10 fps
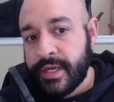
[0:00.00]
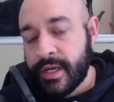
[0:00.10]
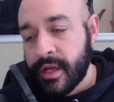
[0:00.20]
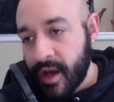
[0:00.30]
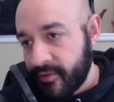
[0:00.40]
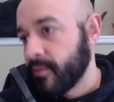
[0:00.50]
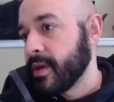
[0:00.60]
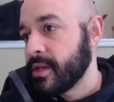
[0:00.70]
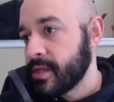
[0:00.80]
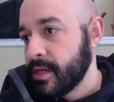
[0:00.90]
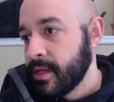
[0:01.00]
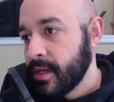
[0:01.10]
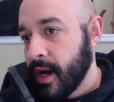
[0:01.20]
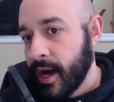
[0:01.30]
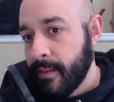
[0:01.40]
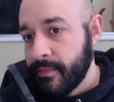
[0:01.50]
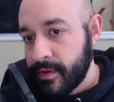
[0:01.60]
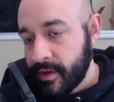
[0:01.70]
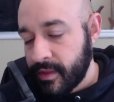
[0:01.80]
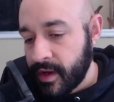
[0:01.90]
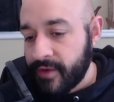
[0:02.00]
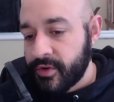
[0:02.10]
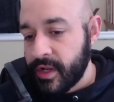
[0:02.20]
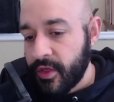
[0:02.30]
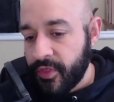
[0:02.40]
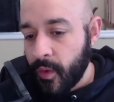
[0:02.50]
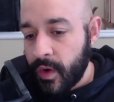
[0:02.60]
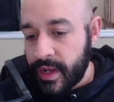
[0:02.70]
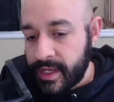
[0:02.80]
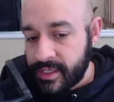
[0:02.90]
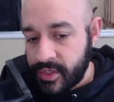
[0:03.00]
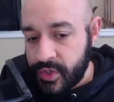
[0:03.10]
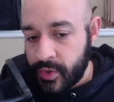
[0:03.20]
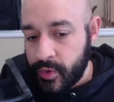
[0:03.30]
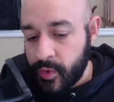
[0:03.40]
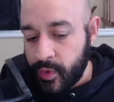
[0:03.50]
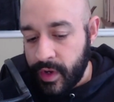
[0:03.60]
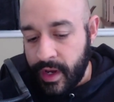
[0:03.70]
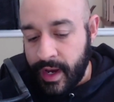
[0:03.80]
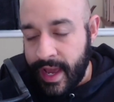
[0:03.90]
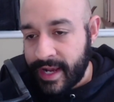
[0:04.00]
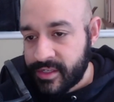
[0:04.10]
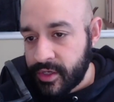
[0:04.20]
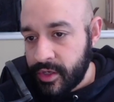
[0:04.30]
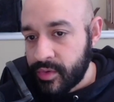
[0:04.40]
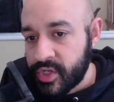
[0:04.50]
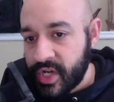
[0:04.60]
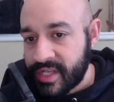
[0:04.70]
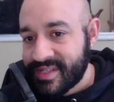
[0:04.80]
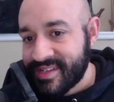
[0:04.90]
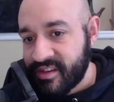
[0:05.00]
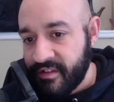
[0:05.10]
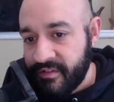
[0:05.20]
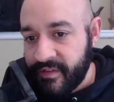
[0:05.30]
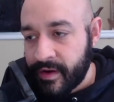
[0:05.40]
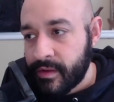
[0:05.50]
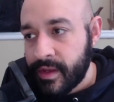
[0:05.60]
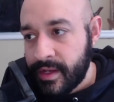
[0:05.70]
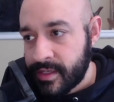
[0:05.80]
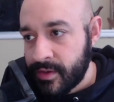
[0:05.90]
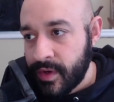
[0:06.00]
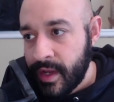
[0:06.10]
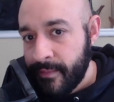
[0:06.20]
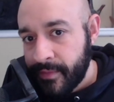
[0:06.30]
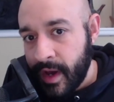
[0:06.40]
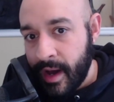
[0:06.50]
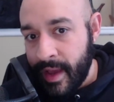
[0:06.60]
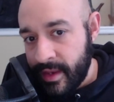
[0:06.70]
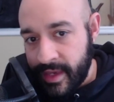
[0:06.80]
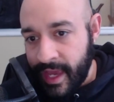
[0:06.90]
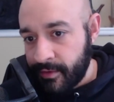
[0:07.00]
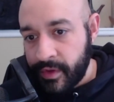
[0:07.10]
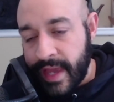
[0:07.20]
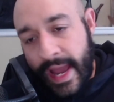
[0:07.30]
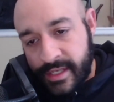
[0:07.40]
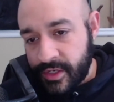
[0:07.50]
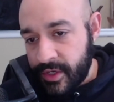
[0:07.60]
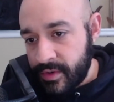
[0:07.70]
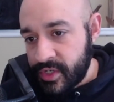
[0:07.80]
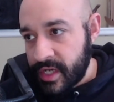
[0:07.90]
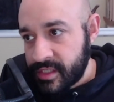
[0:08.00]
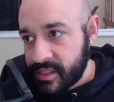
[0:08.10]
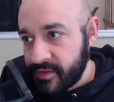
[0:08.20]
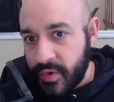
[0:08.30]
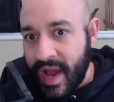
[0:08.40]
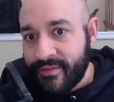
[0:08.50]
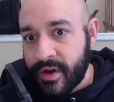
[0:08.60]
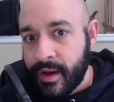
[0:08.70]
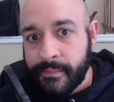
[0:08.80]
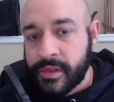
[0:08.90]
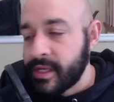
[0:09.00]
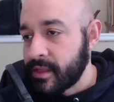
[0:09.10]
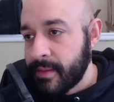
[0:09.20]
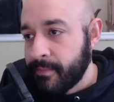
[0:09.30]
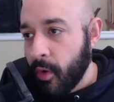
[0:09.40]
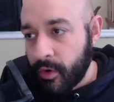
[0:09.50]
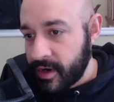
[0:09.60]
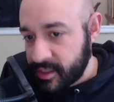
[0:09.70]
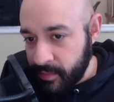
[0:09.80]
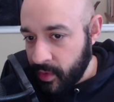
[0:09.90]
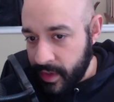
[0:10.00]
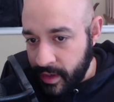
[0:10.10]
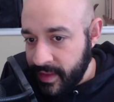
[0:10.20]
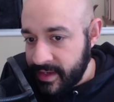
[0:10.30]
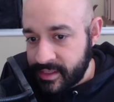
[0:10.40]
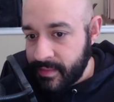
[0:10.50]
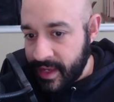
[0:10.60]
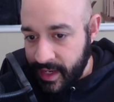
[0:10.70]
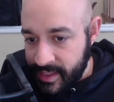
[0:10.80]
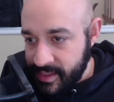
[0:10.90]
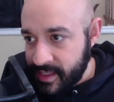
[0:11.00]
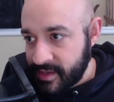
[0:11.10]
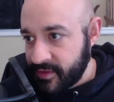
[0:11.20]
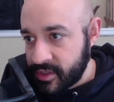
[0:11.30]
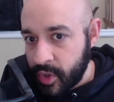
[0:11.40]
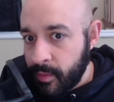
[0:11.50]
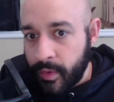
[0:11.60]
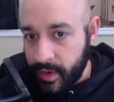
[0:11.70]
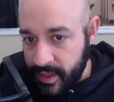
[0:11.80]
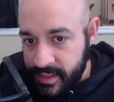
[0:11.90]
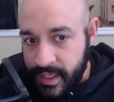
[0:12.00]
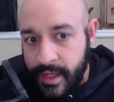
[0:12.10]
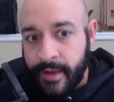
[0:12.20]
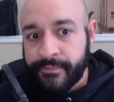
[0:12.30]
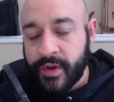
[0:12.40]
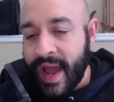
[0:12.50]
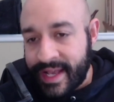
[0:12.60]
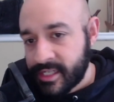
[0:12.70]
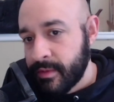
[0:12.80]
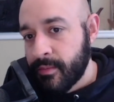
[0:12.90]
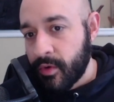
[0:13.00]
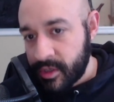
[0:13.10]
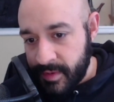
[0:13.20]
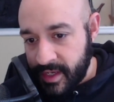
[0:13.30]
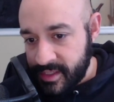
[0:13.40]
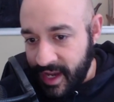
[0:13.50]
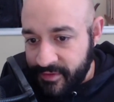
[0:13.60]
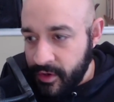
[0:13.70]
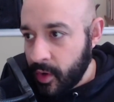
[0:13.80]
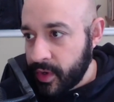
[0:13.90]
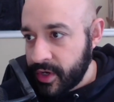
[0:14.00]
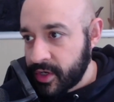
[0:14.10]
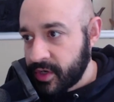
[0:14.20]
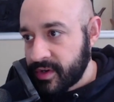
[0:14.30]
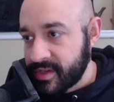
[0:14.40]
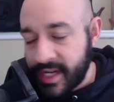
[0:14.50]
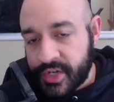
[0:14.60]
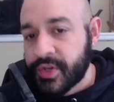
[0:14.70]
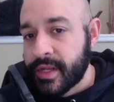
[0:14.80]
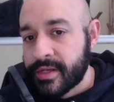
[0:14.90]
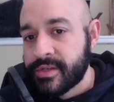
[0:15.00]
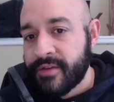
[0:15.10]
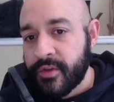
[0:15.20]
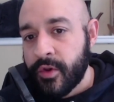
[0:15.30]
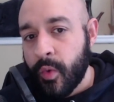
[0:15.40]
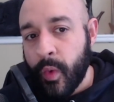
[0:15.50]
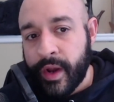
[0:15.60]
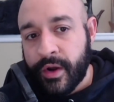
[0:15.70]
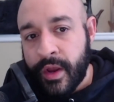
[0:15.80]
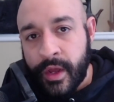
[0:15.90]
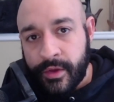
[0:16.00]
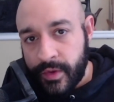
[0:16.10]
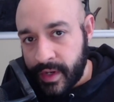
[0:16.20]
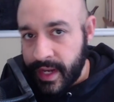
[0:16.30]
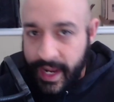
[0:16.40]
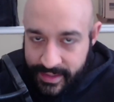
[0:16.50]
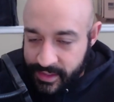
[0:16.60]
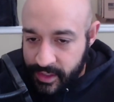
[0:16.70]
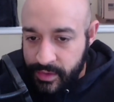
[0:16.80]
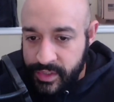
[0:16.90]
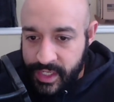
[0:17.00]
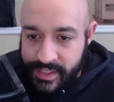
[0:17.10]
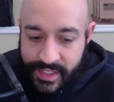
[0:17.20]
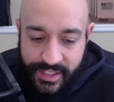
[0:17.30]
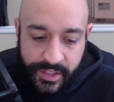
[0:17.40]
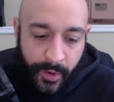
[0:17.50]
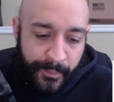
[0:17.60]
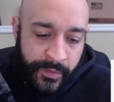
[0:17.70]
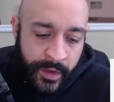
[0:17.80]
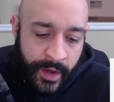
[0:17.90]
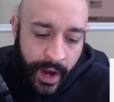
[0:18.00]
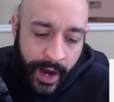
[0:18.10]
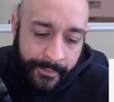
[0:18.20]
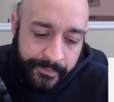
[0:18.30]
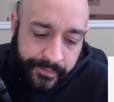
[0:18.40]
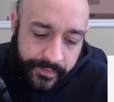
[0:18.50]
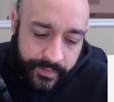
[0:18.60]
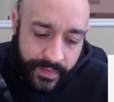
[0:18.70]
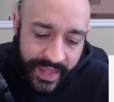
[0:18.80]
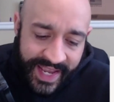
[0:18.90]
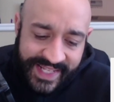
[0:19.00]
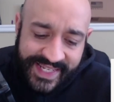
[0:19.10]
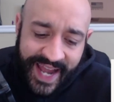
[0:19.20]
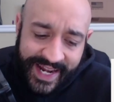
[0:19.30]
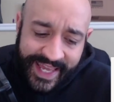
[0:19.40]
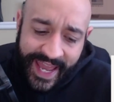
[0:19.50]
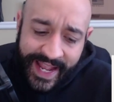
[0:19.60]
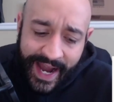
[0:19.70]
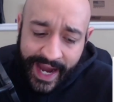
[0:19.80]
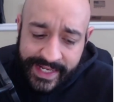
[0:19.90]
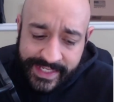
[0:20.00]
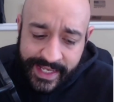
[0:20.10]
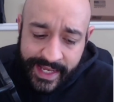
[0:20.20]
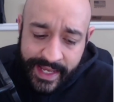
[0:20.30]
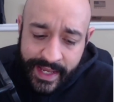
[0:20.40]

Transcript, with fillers: the government, um, the, the, governing authorities, to uh, execute justice fairly. To uh, and you can't really execute justice if you have a completely porous border. That doesn't make any sense. If there's no borders, there has to be borders because you have to know where your jurisdiction is. You have to know where you can execute justice. So um, it's not chaos.